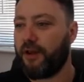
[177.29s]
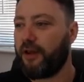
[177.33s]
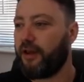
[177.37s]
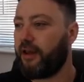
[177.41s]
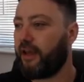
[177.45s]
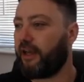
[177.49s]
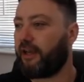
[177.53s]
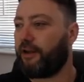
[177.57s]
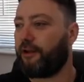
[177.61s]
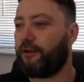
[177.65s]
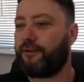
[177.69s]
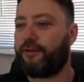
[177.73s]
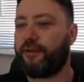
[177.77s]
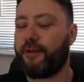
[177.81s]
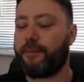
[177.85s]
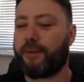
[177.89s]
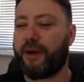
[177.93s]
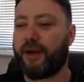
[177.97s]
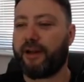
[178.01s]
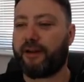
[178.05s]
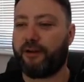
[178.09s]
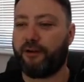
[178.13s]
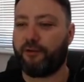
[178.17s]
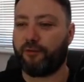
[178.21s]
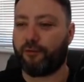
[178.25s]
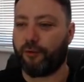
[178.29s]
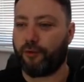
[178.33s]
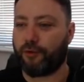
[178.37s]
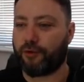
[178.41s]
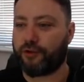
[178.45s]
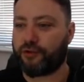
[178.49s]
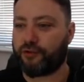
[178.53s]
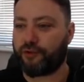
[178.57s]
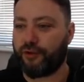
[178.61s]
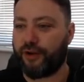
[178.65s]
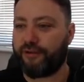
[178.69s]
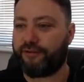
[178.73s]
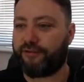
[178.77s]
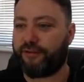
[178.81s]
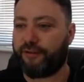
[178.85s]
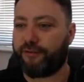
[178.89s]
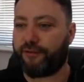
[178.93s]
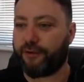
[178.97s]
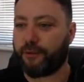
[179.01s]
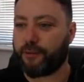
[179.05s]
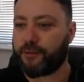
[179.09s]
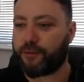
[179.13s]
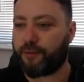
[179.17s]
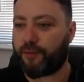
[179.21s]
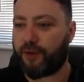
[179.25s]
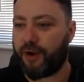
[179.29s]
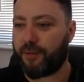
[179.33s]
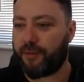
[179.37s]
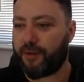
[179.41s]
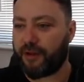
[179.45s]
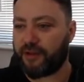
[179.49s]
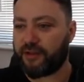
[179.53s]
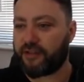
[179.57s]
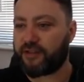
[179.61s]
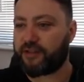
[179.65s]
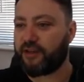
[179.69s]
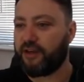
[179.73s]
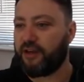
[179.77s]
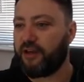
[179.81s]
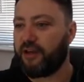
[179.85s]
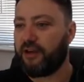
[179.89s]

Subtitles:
including the battle at Rorke's Drift, the film's premise.